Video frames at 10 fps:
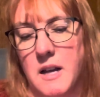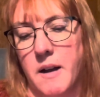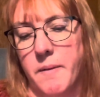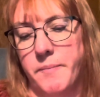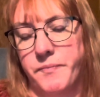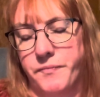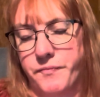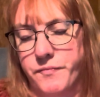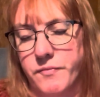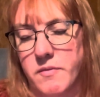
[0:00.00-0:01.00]
um,
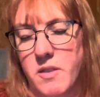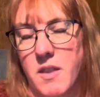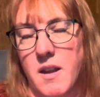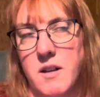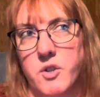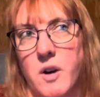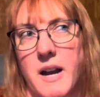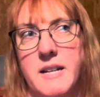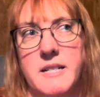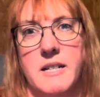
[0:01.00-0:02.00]

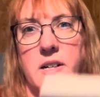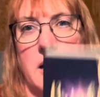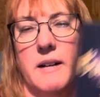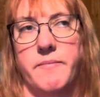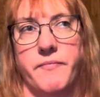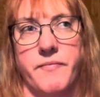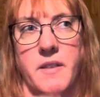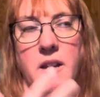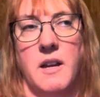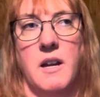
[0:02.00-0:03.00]
trying to um,
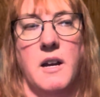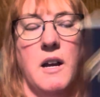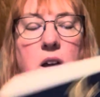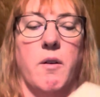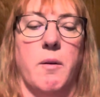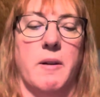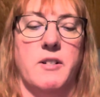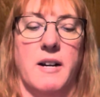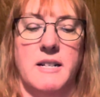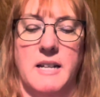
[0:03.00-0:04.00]
what am i
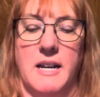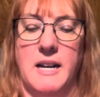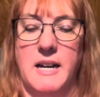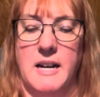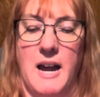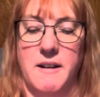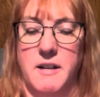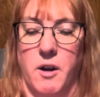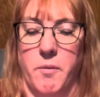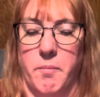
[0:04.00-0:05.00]
trying to say he had you
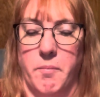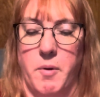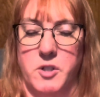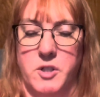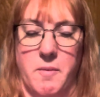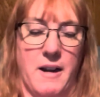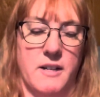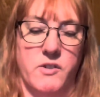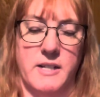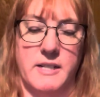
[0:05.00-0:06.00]
know post-traumatic
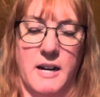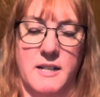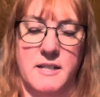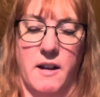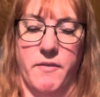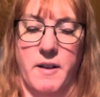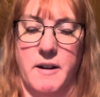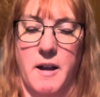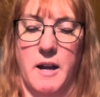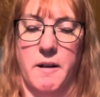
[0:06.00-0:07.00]
stress kind of stuff and
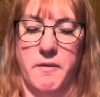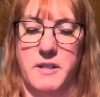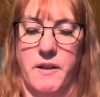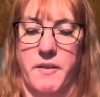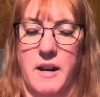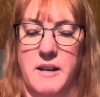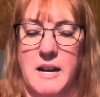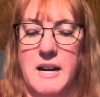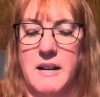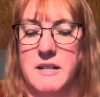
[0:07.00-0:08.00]
uh, stuff and
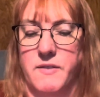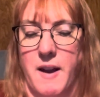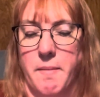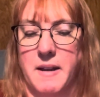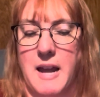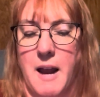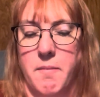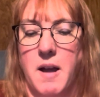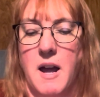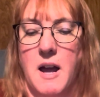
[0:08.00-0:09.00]
he and his family
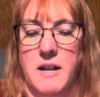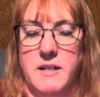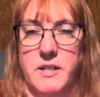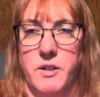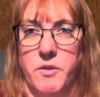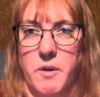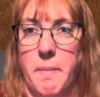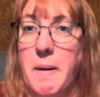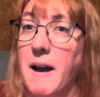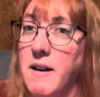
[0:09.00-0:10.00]
came to
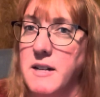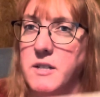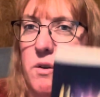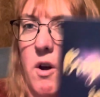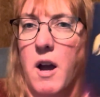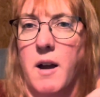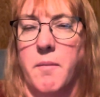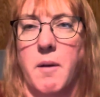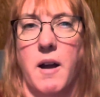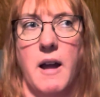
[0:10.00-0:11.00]
paris
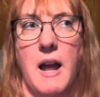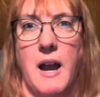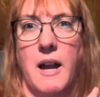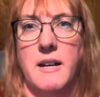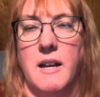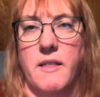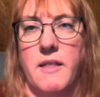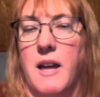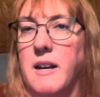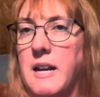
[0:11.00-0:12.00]
um, and
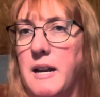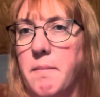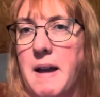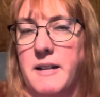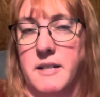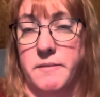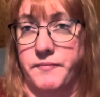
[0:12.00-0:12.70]
then he met